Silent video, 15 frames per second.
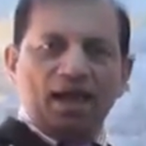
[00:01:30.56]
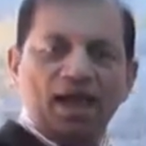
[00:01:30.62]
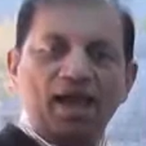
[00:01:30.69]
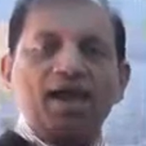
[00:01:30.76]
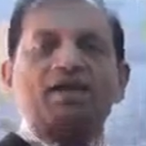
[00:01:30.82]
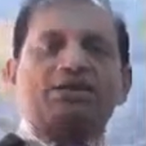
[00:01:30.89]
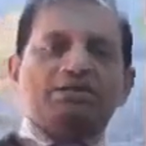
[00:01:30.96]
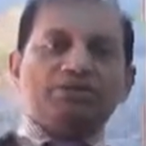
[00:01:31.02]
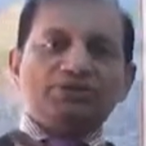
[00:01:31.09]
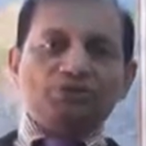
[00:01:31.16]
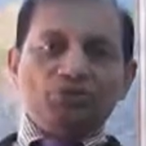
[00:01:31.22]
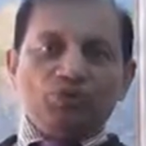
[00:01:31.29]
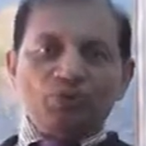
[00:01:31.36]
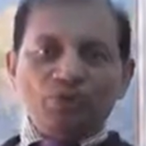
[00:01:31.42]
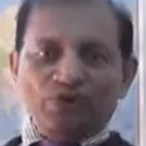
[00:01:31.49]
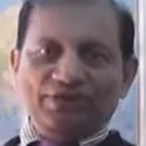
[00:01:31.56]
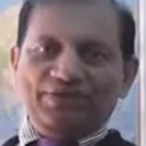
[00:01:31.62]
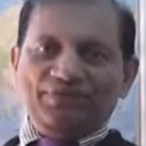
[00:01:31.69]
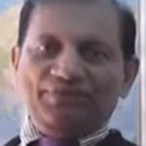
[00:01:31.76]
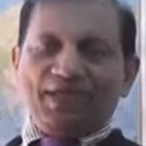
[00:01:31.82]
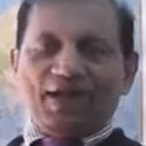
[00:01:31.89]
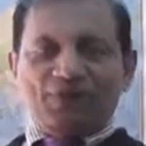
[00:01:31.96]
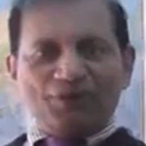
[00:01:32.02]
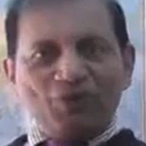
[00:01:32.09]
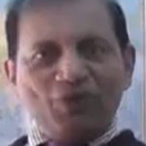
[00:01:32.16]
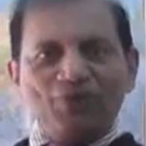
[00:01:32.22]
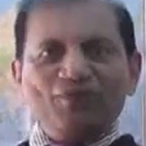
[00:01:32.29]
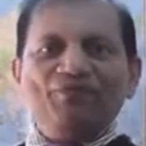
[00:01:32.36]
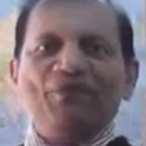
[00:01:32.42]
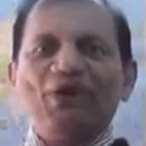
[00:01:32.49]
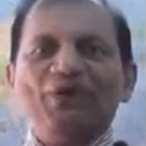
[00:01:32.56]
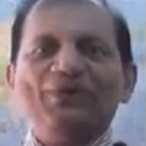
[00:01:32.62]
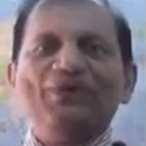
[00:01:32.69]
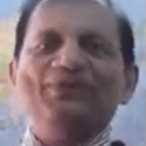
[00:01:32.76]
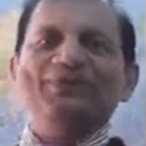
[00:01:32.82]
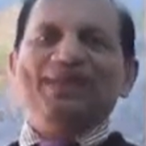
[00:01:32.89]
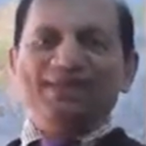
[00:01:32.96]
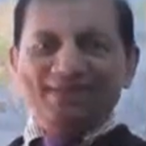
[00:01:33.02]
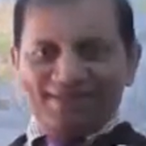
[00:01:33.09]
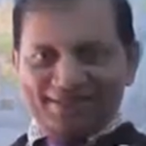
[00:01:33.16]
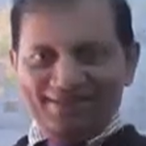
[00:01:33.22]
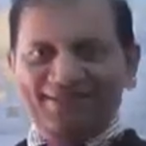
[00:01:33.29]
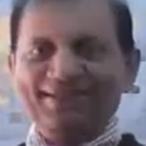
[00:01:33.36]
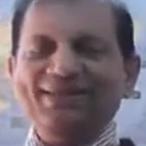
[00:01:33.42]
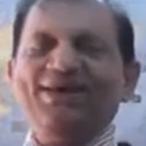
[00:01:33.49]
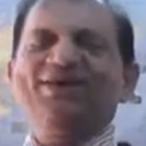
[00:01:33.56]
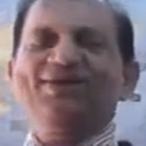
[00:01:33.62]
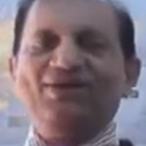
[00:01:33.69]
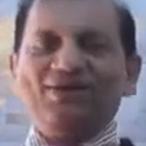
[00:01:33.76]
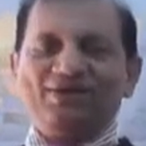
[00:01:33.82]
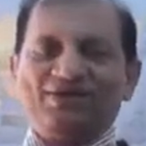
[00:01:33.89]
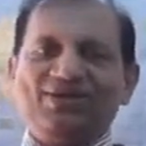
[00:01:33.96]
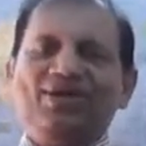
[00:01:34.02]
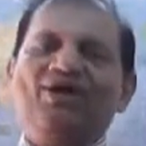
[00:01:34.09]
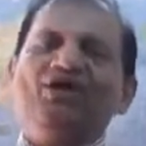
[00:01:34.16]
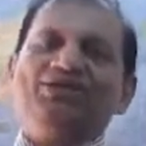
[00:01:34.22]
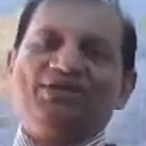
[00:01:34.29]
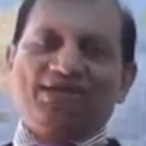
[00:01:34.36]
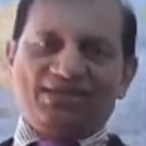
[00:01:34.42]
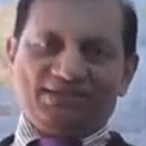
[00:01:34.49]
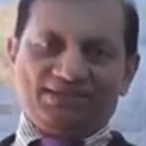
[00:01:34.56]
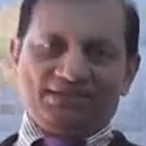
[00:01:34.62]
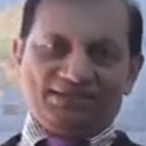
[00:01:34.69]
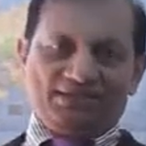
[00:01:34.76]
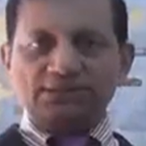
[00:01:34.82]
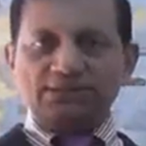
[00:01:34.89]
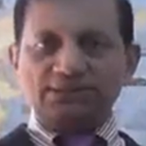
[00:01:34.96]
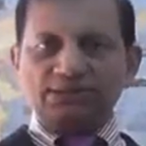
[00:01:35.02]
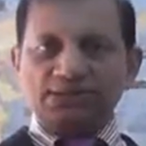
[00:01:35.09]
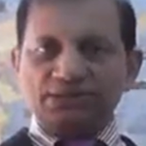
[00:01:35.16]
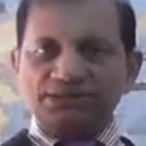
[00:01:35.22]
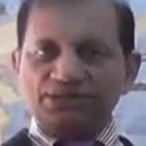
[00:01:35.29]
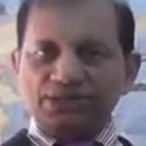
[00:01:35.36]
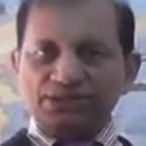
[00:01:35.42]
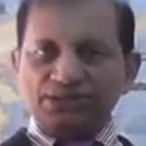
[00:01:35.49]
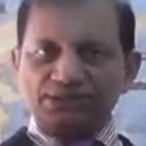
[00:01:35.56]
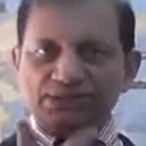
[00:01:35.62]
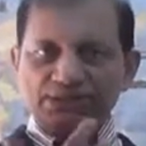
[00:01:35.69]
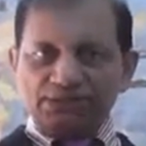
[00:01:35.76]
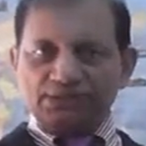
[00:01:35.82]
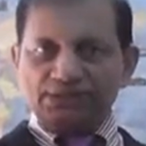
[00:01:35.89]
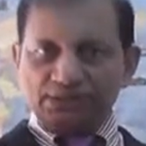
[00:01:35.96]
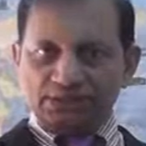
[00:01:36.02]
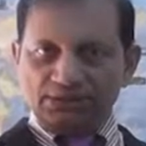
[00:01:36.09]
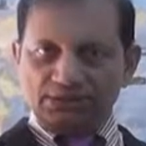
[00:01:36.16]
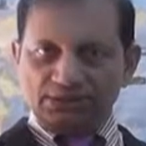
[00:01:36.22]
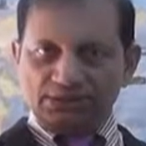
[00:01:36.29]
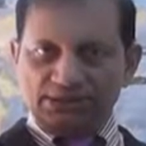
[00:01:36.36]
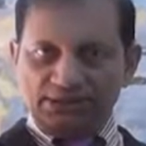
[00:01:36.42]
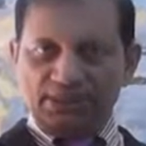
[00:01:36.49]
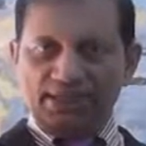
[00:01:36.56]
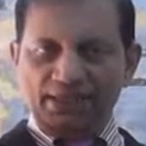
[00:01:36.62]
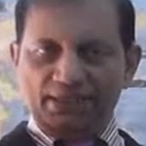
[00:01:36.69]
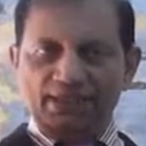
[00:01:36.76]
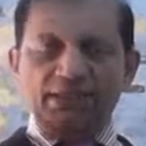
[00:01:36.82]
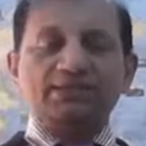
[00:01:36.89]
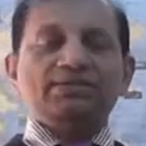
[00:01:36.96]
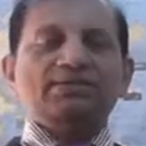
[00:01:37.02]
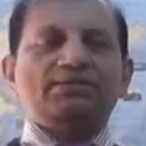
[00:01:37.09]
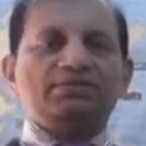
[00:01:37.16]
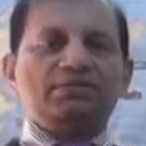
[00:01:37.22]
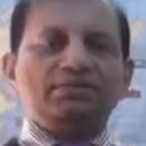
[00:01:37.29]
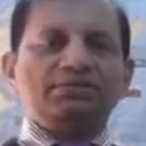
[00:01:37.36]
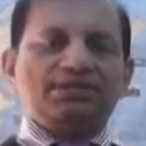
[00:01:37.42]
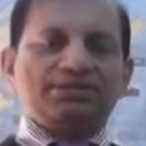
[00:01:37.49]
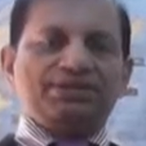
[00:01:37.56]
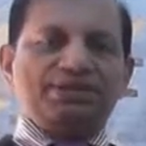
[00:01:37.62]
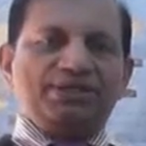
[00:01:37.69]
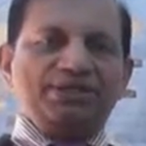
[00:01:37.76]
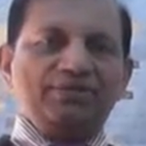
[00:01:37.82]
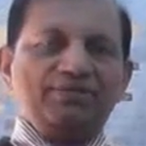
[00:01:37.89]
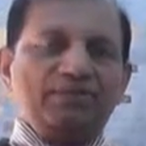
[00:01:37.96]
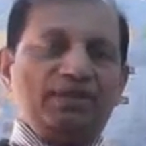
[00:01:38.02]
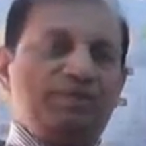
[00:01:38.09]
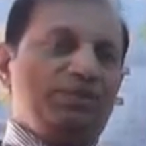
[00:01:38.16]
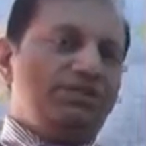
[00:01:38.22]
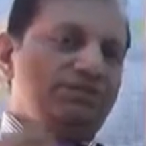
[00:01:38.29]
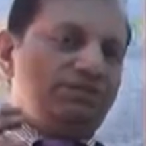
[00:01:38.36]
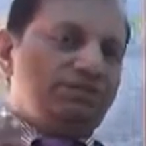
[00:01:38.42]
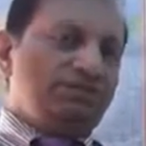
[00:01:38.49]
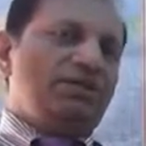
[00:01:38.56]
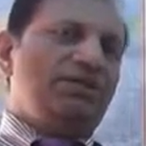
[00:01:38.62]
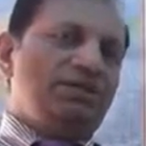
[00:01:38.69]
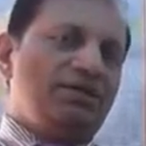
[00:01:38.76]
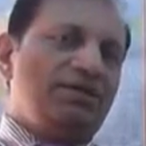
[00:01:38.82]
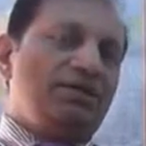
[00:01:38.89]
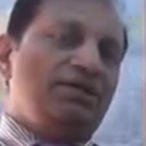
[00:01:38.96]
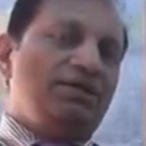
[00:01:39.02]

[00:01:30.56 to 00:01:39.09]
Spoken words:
and the school, if they don't follow, then they are not authorized. Section C, that is the 3rd section, which is the